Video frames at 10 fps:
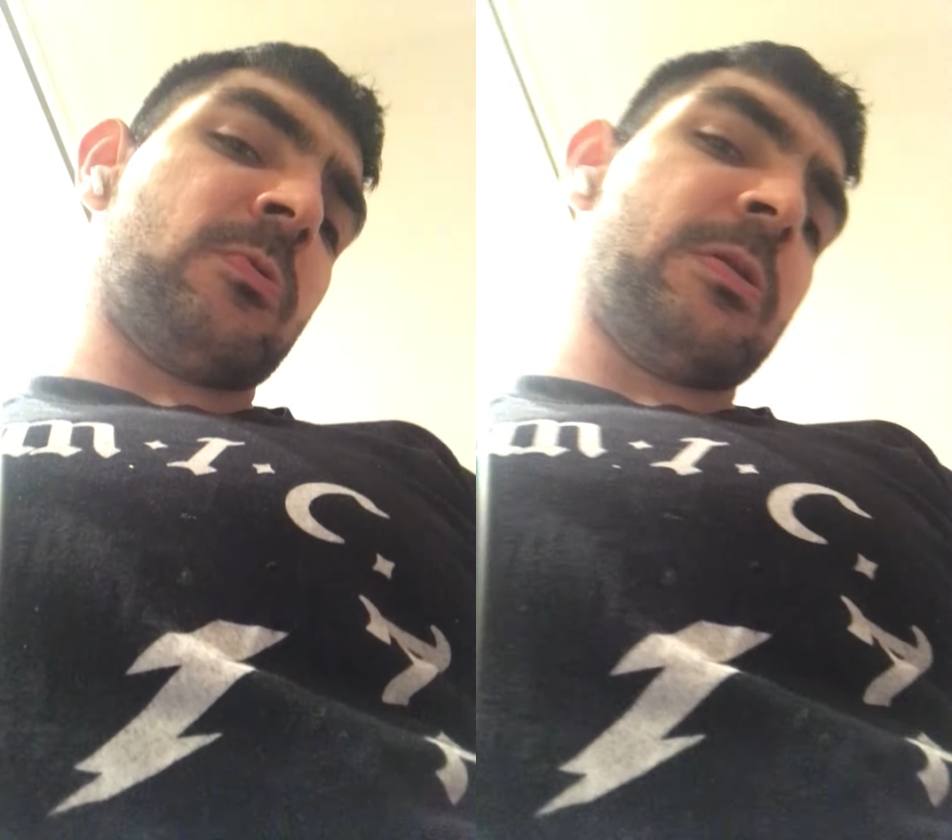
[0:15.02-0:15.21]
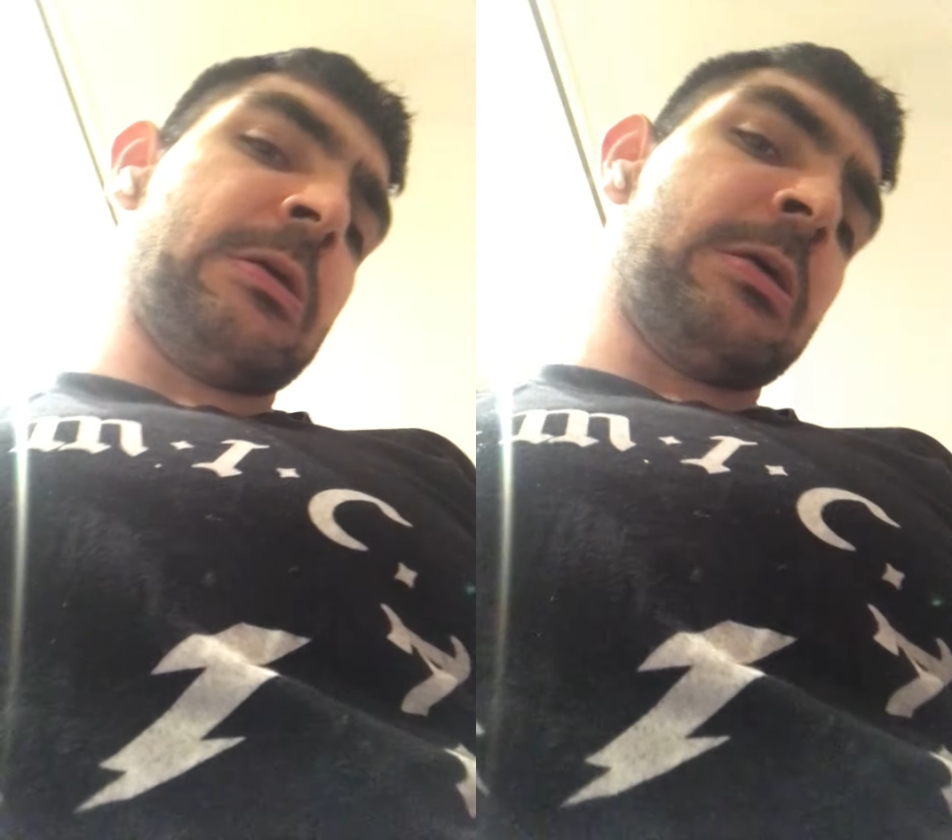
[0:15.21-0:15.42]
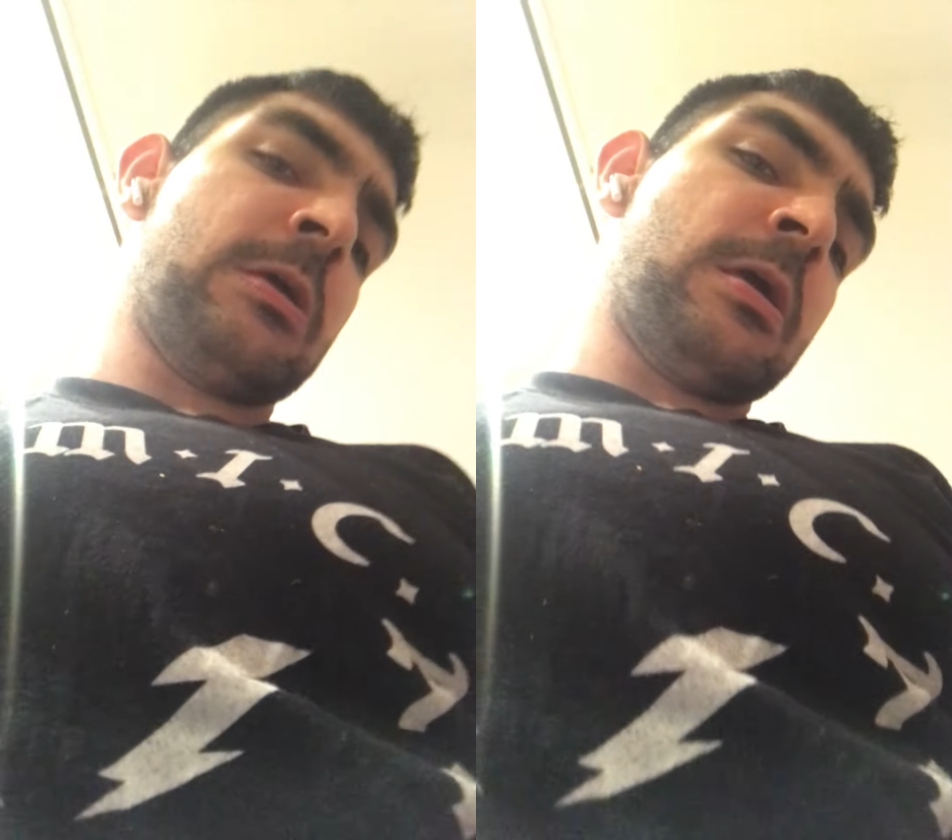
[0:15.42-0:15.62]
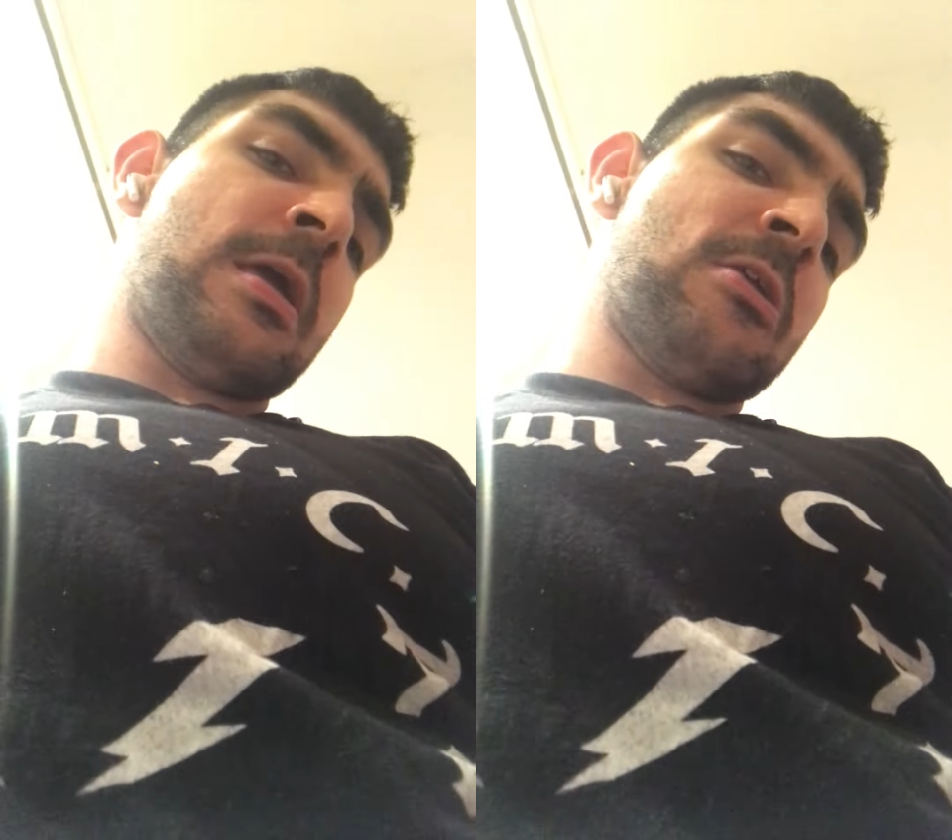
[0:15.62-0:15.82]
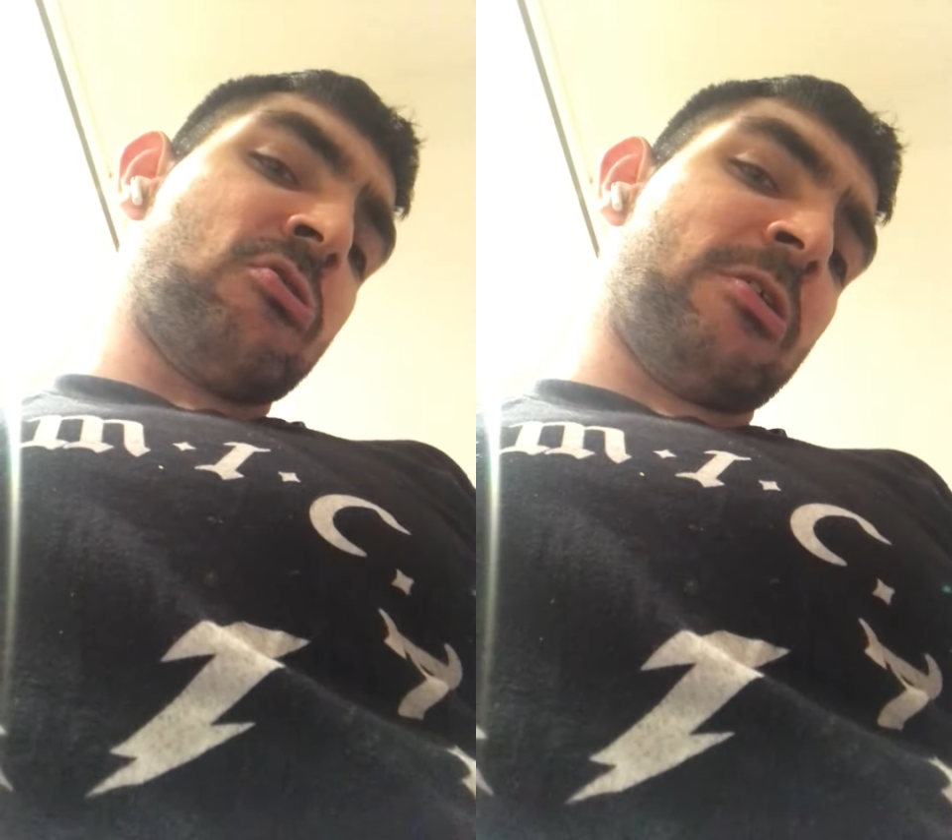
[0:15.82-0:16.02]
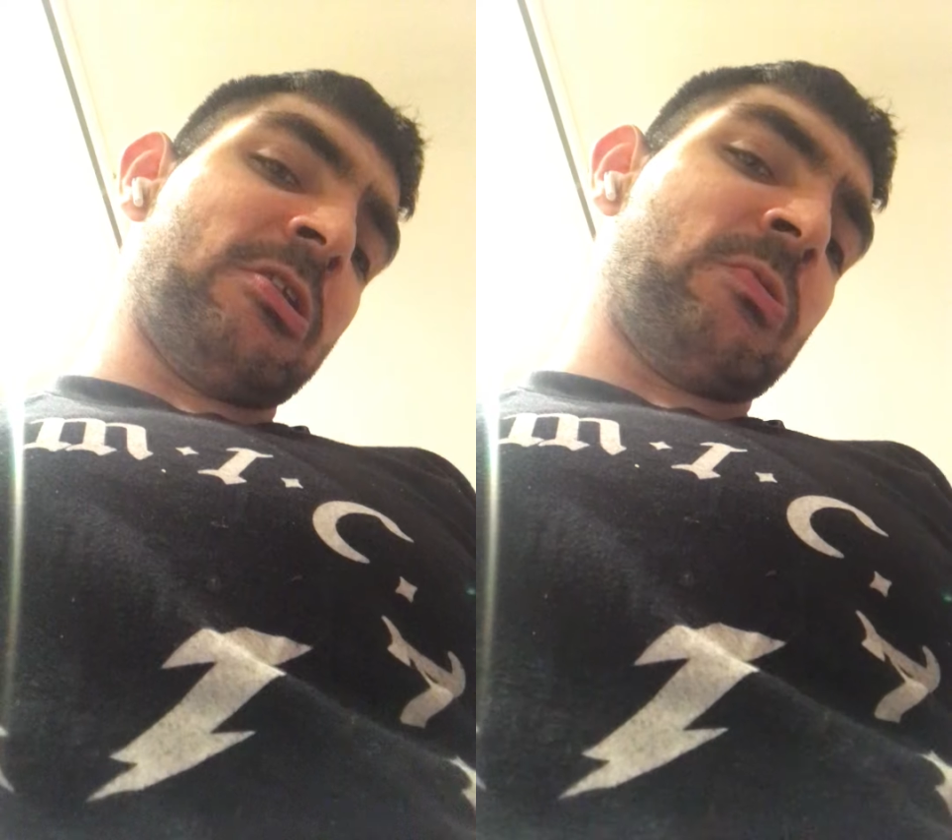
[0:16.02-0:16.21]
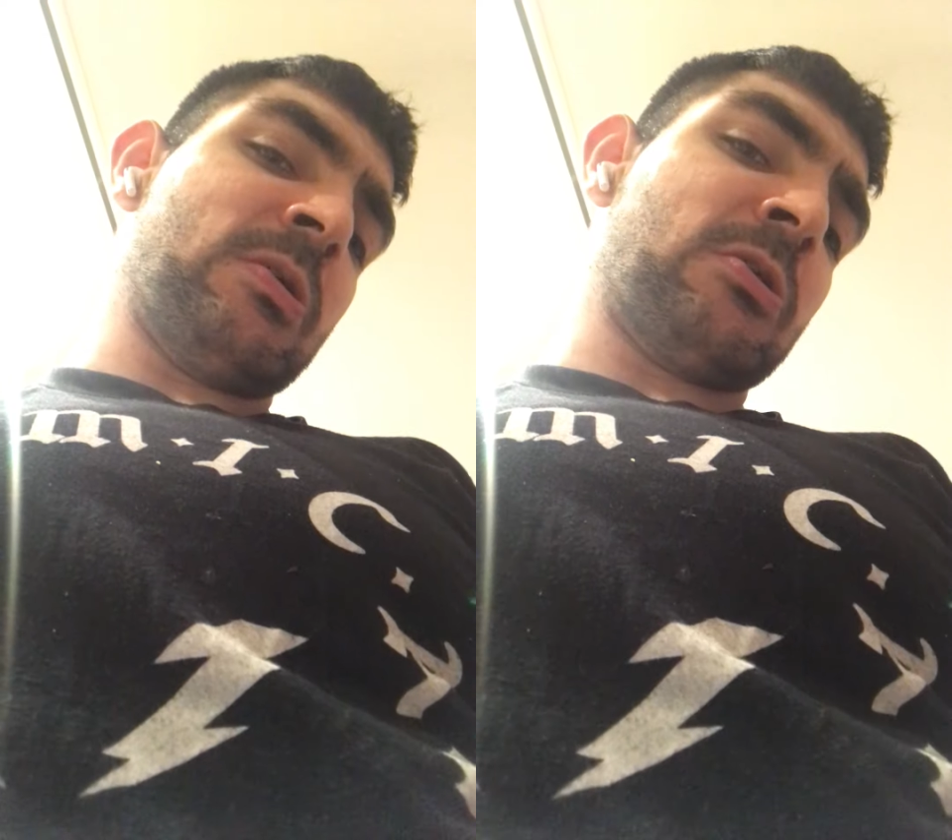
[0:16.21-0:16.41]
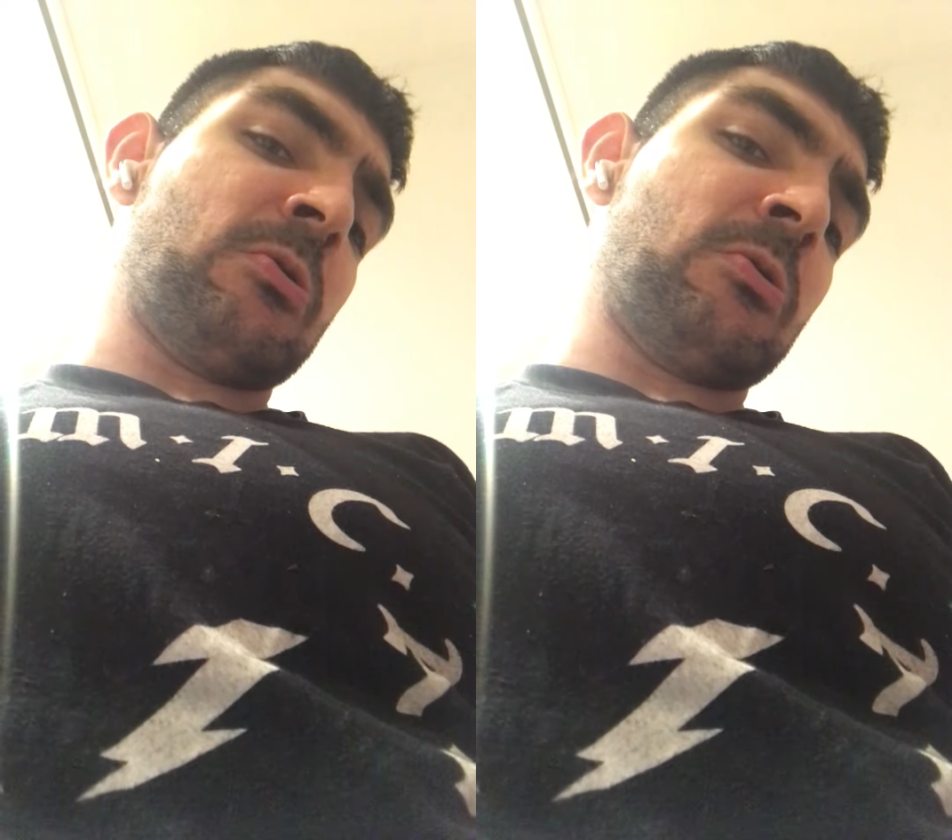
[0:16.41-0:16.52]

what the channel is